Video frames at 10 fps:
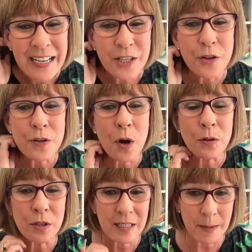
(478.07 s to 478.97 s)
You go
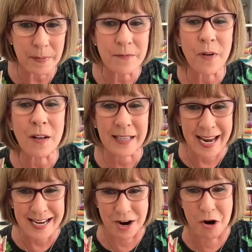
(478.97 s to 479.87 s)
look up in
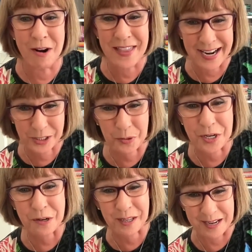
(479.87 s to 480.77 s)
Volcano. That's where
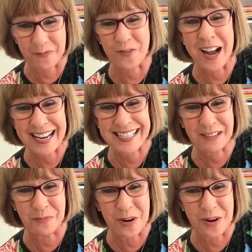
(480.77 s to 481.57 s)
you're going to find them,